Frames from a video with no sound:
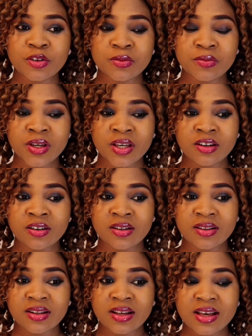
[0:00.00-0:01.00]
following me
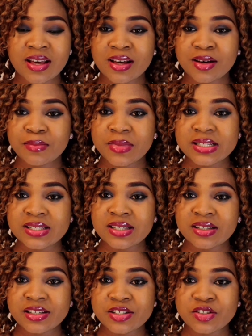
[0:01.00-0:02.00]
on my
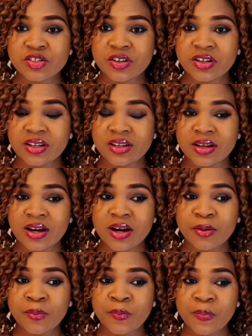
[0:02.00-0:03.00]
singing journey.